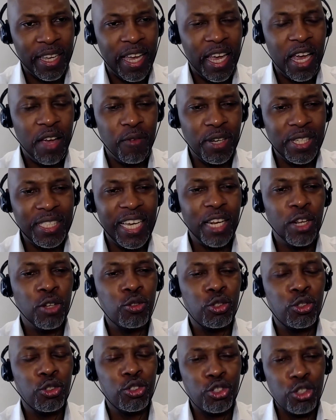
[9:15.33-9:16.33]
If I tell you
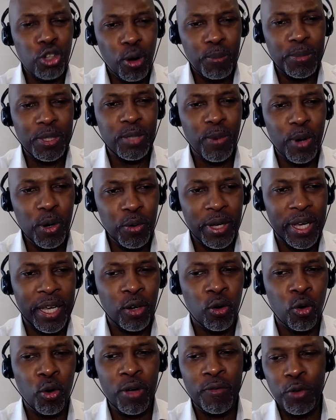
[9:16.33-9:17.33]
to stop smoking,
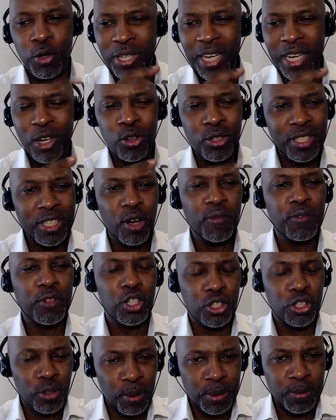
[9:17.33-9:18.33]
or if you tell yourself to
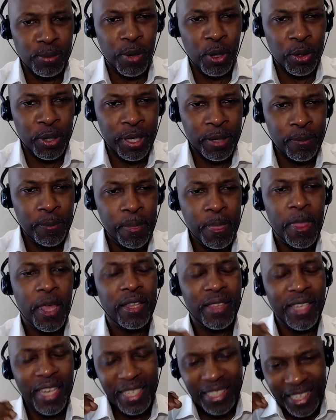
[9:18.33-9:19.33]
stop smoking,
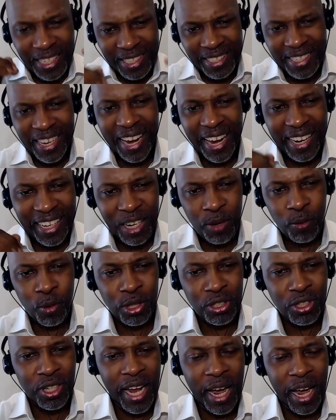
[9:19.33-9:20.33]
that's exactly
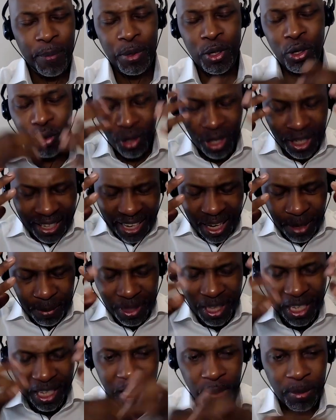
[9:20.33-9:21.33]
what's going to happen. You're going to keep
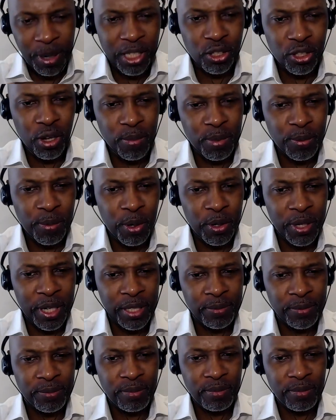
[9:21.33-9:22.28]
thinking about stop smoking.